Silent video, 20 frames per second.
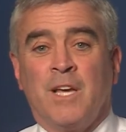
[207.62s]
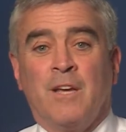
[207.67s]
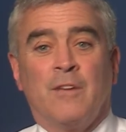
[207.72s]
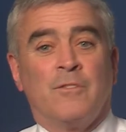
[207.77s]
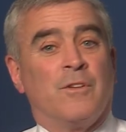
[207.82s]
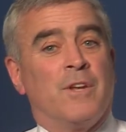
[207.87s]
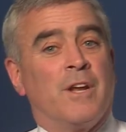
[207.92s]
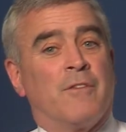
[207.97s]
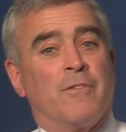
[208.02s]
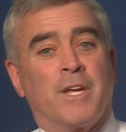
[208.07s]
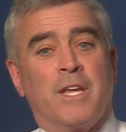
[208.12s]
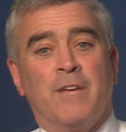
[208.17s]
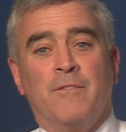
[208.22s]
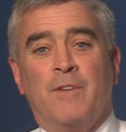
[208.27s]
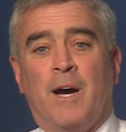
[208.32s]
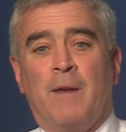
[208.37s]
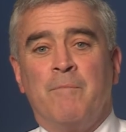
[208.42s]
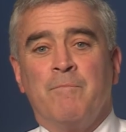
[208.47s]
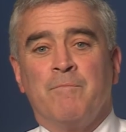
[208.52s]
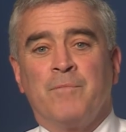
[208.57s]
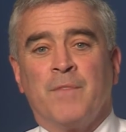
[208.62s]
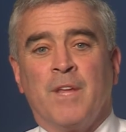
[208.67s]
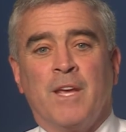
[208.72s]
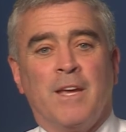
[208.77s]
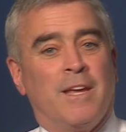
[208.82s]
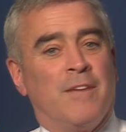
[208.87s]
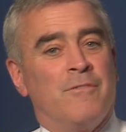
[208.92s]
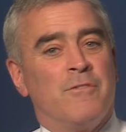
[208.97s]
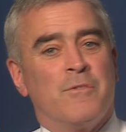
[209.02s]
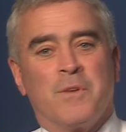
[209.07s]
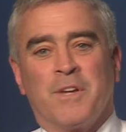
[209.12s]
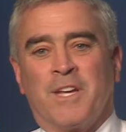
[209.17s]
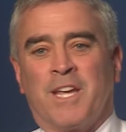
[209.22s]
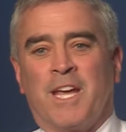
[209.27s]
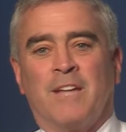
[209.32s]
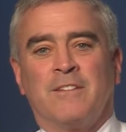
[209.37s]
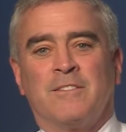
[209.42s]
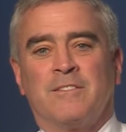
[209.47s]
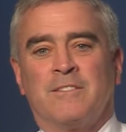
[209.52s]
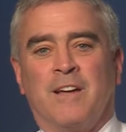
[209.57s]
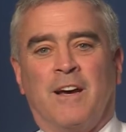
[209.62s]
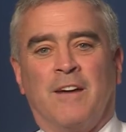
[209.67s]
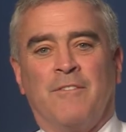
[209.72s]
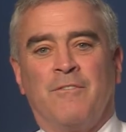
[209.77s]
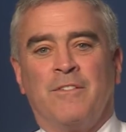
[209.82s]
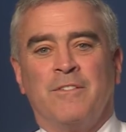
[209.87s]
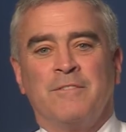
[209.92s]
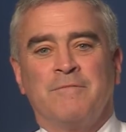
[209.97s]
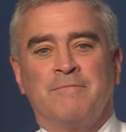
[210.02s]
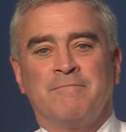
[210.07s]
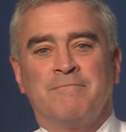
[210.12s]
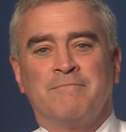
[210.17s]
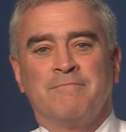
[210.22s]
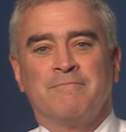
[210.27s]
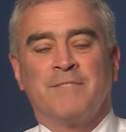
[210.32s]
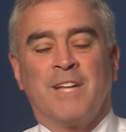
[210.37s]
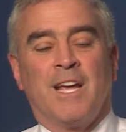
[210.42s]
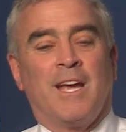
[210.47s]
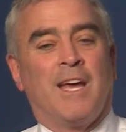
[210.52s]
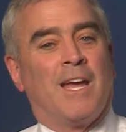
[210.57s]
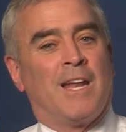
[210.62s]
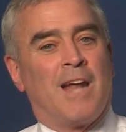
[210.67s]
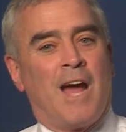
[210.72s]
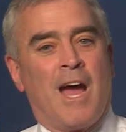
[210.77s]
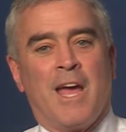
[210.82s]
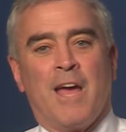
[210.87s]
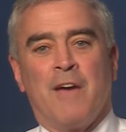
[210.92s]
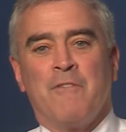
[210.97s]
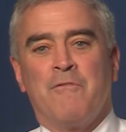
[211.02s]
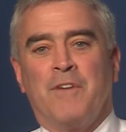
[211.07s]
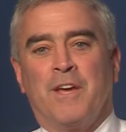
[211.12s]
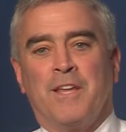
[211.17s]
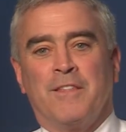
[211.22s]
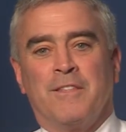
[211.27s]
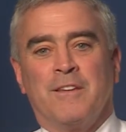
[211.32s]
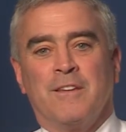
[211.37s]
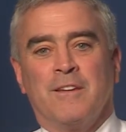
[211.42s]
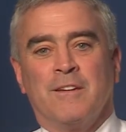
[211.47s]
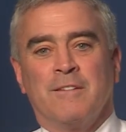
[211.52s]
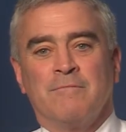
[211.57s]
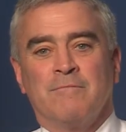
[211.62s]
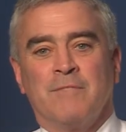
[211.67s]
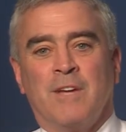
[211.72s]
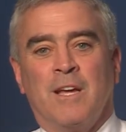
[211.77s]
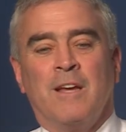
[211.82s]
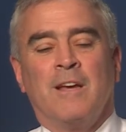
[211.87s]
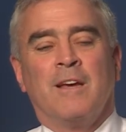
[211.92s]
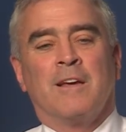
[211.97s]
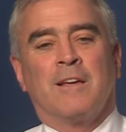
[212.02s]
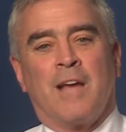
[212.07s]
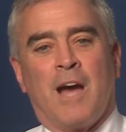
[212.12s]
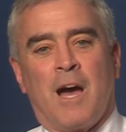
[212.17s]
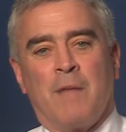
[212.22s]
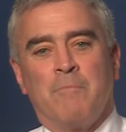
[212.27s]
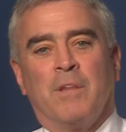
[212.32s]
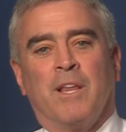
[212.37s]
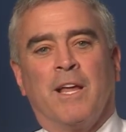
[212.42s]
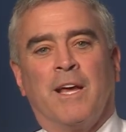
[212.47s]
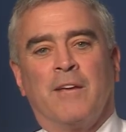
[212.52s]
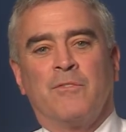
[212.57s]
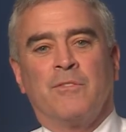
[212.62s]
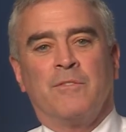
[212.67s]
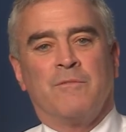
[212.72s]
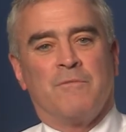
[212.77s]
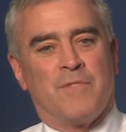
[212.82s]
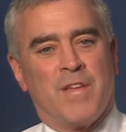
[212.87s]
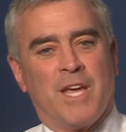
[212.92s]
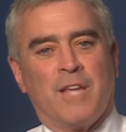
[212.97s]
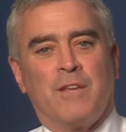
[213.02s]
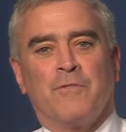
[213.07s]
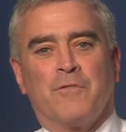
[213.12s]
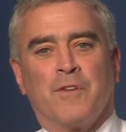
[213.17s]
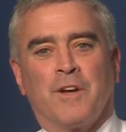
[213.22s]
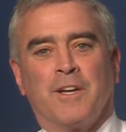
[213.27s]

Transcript: So never give up, even when it gets tough. And I have faith in you. God bless, and thank you for